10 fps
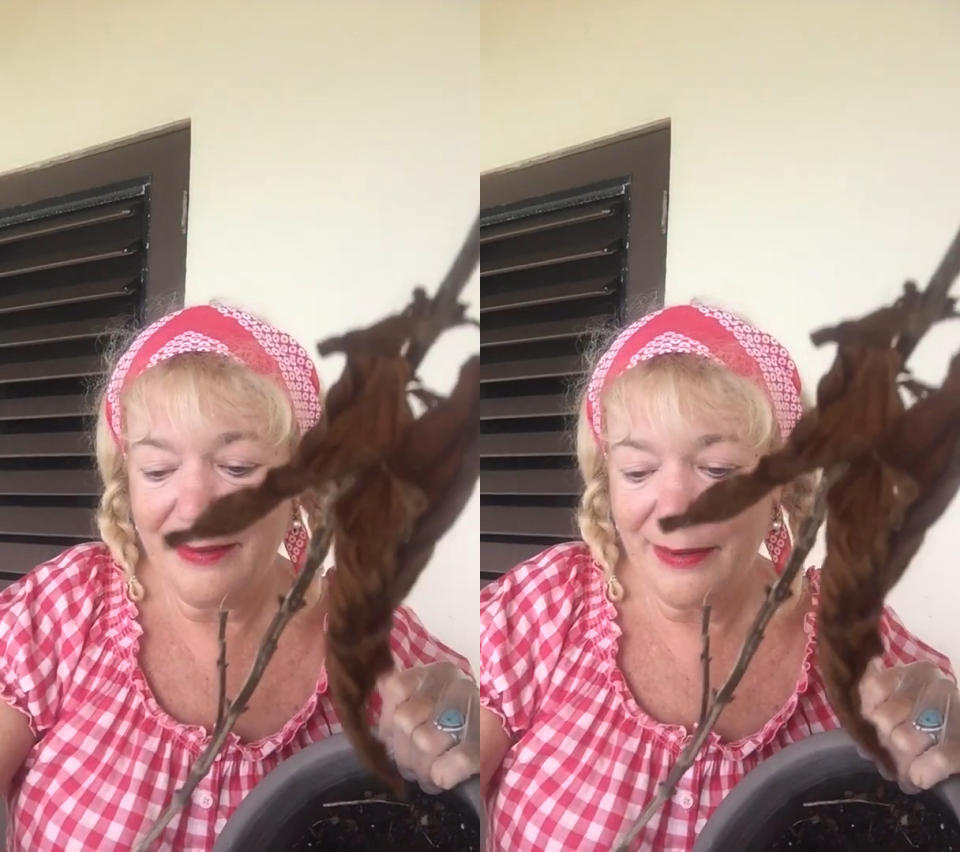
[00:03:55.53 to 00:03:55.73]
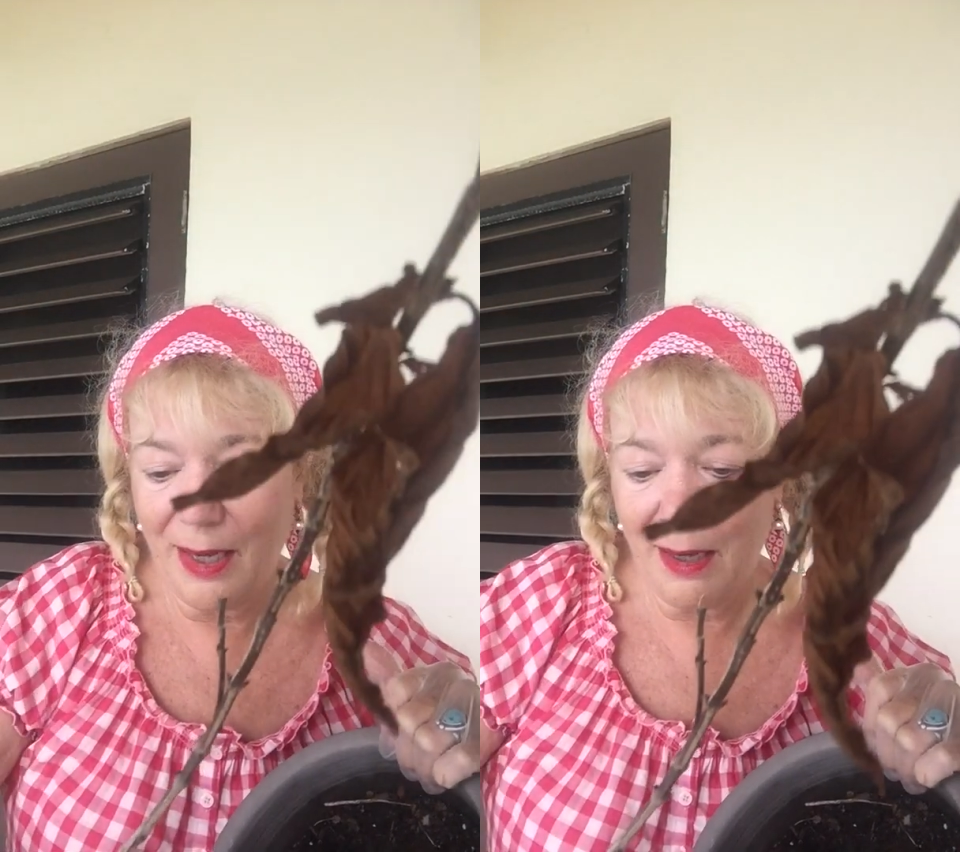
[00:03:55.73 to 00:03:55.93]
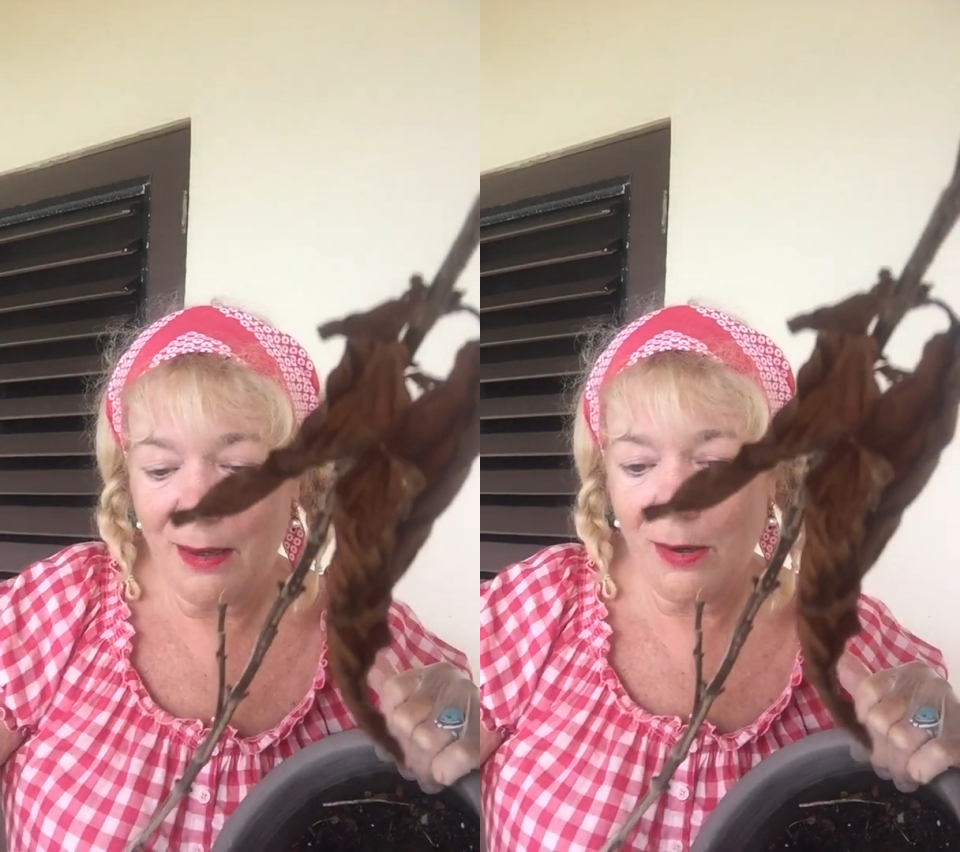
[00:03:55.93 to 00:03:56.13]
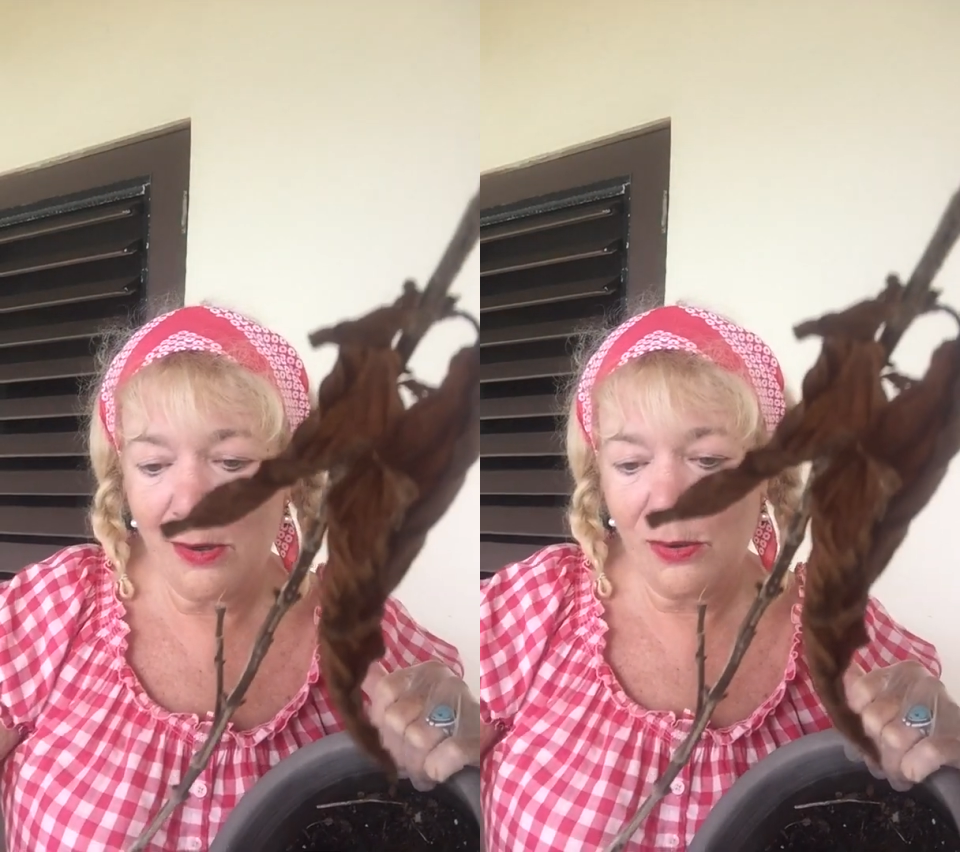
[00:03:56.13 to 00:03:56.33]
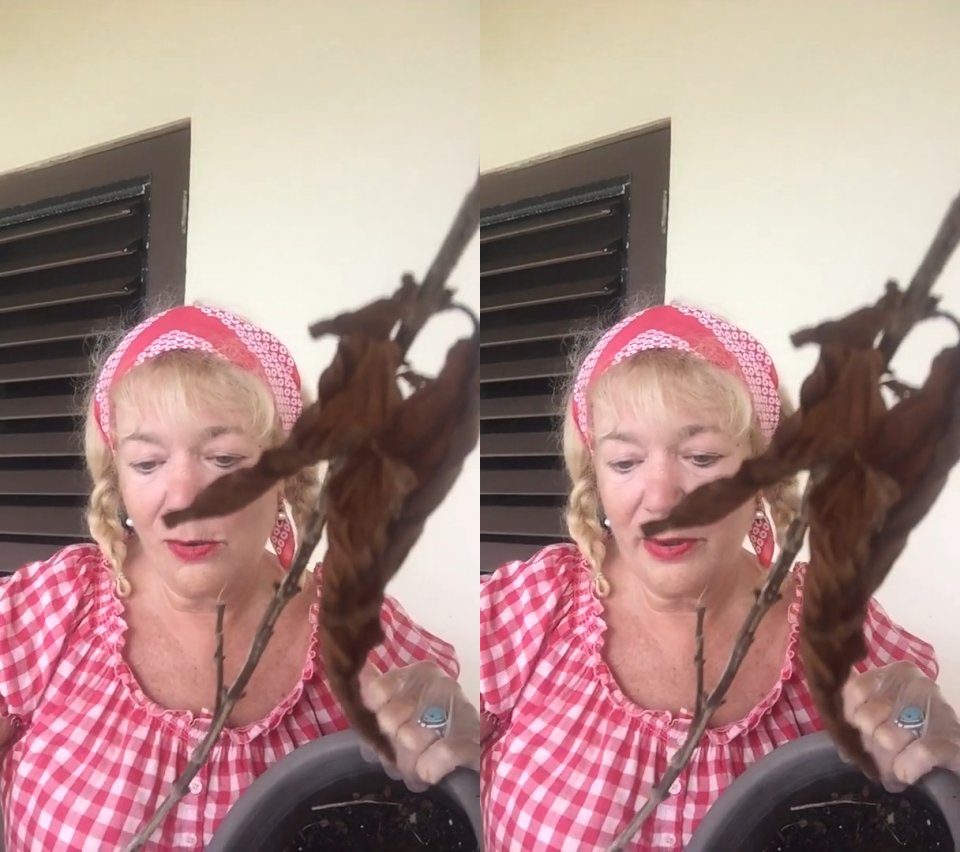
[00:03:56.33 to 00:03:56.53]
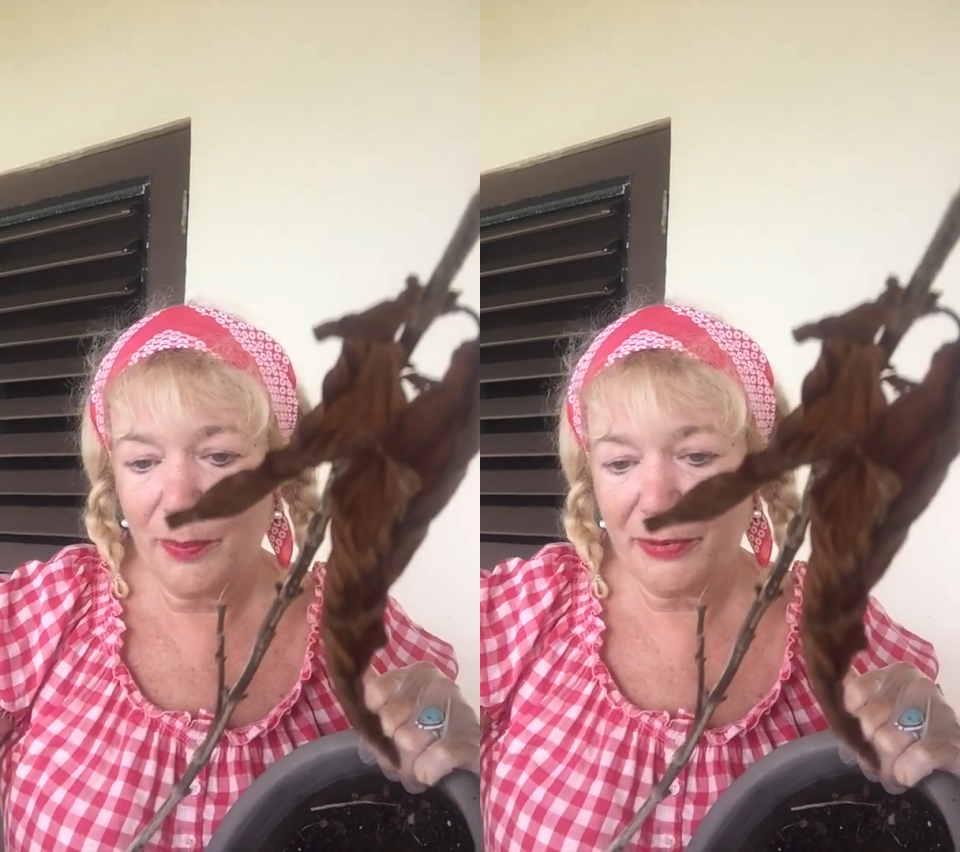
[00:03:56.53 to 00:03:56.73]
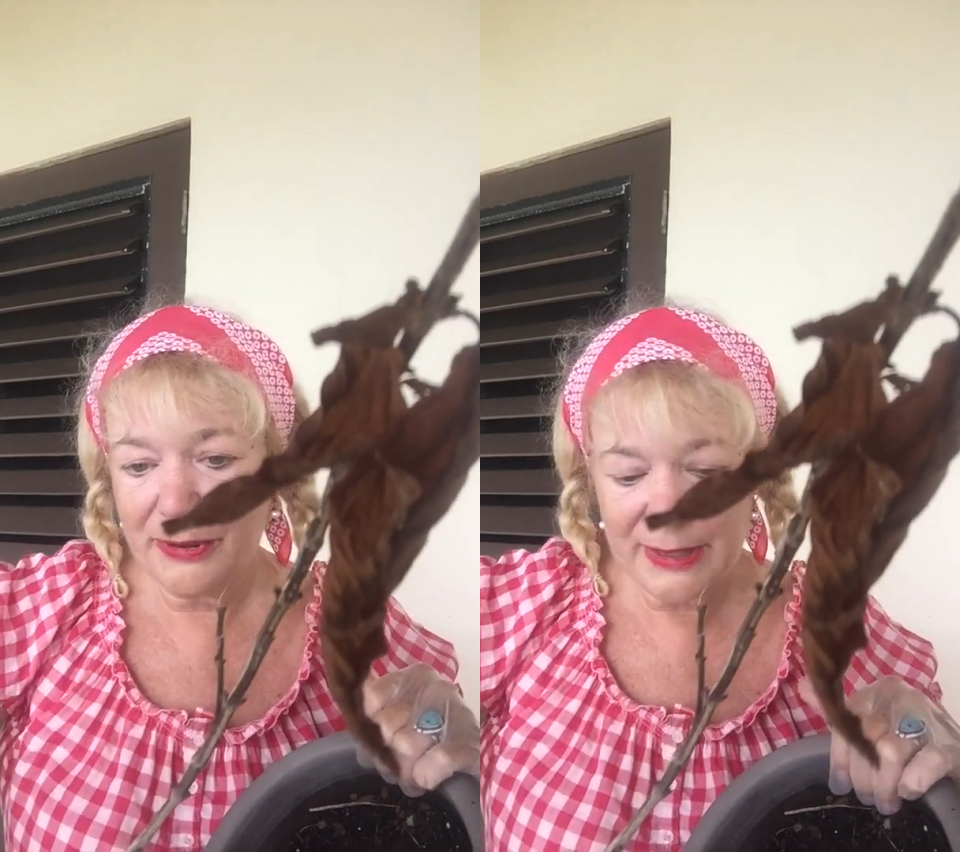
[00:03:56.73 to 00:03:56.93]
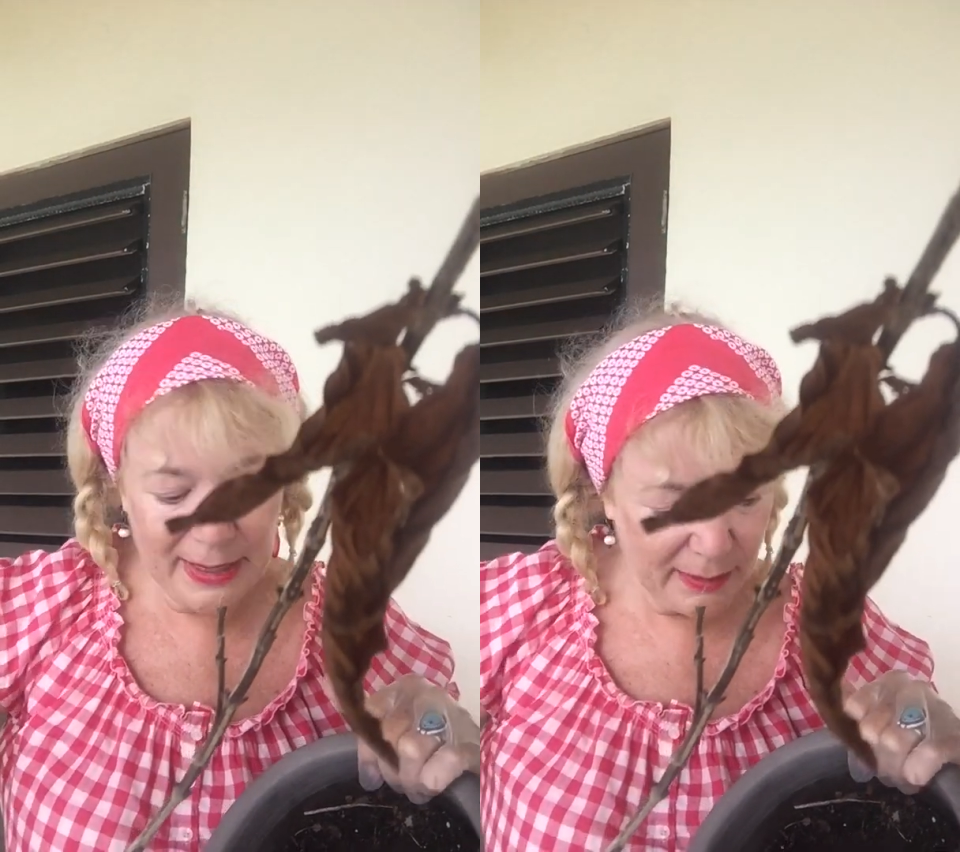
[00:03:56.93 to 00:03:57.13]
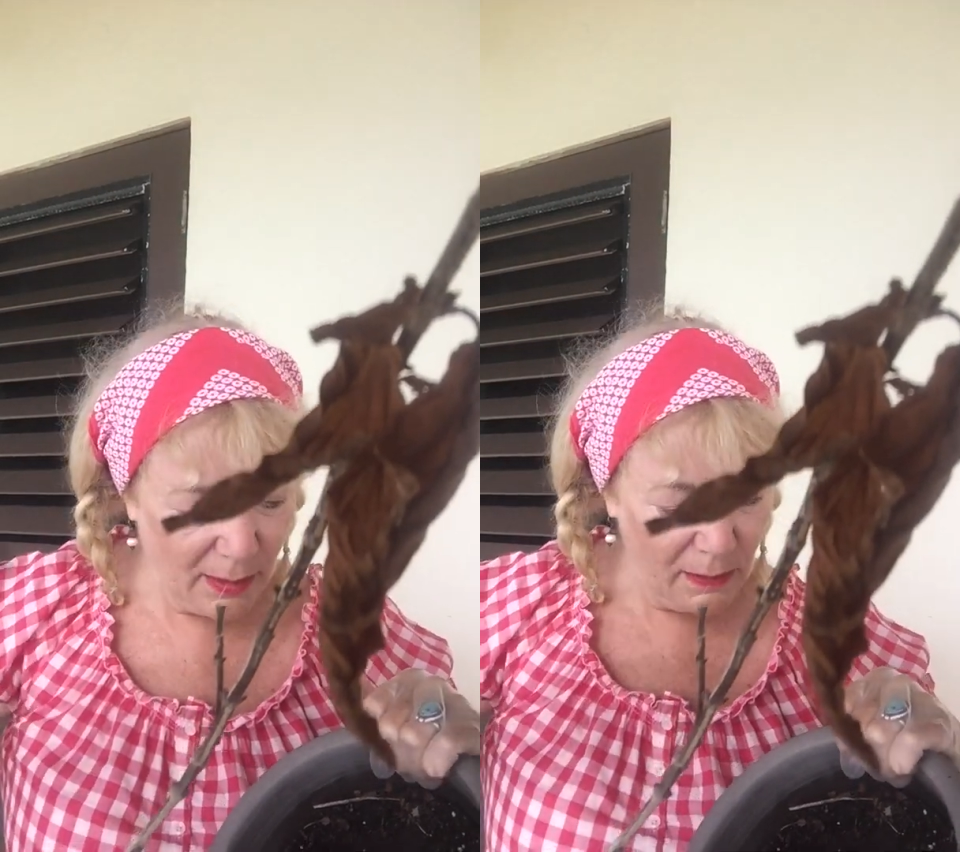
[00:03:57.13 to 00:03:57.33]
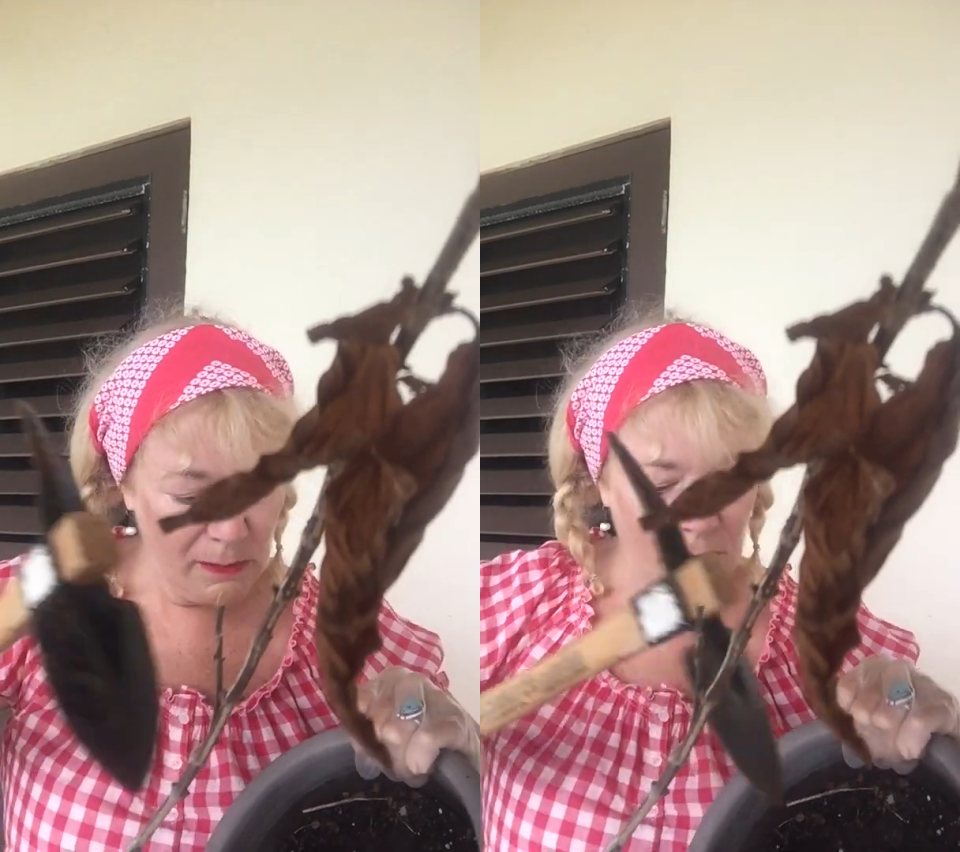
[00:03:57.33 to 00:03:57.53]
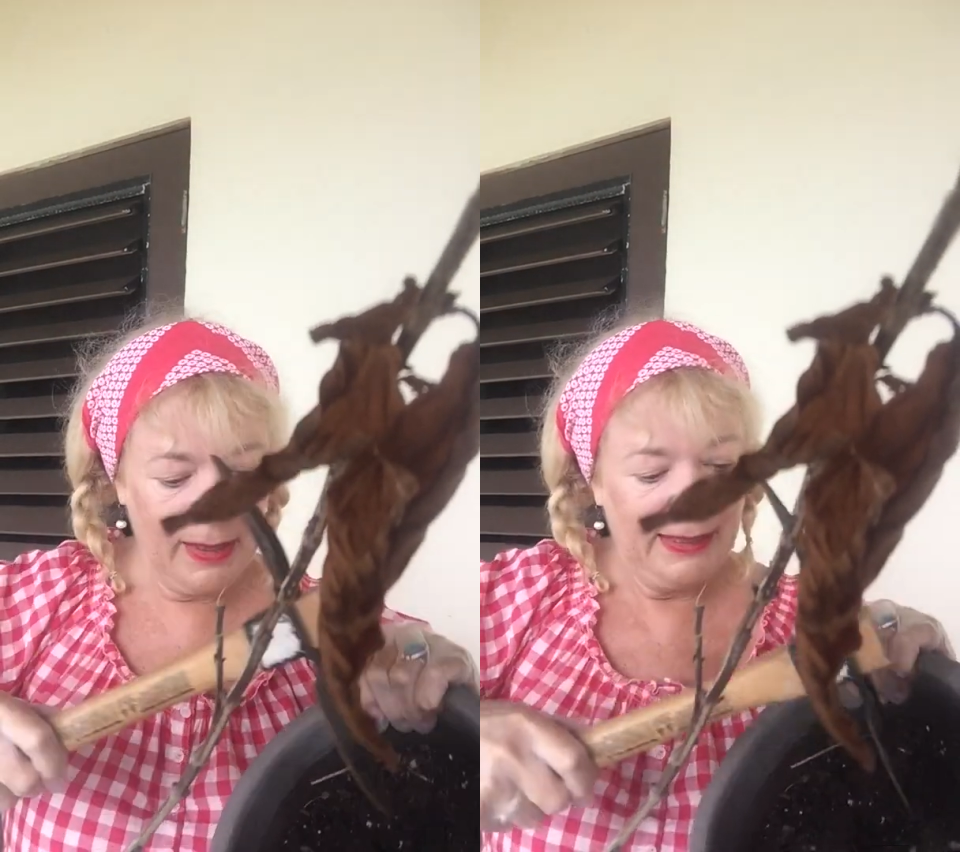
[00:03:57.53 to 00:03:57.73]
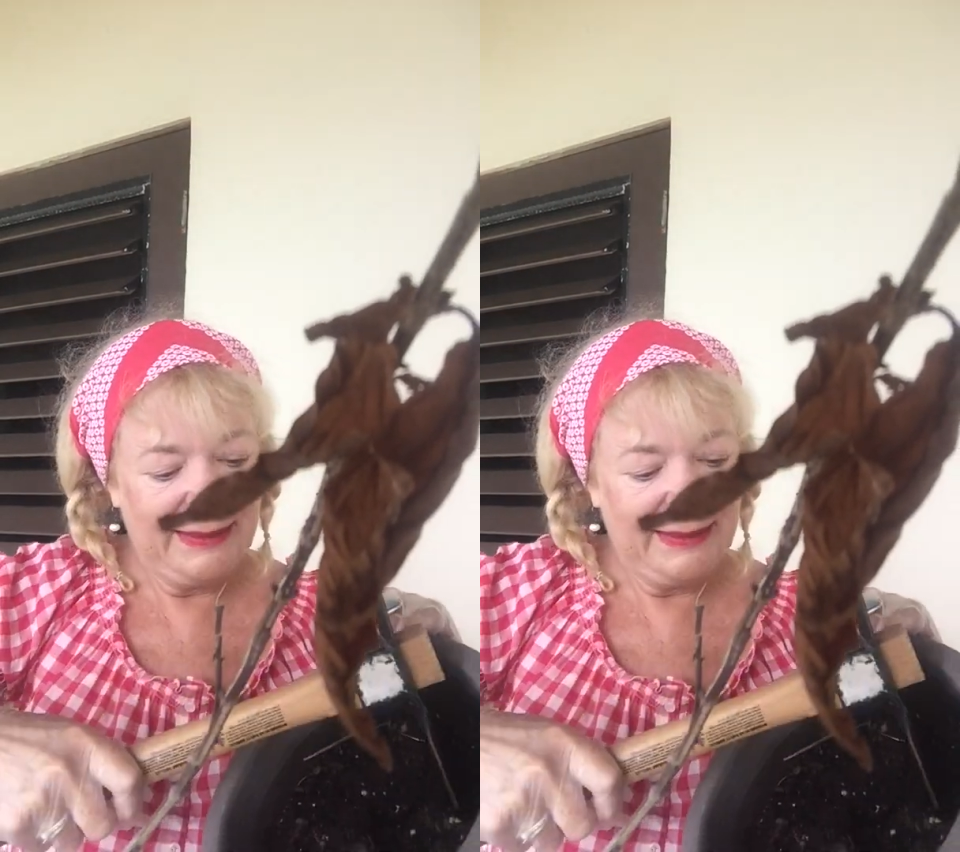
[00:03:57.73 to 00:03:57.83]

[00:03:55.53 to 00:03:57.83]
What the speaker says: the hoe, the pretend hoe,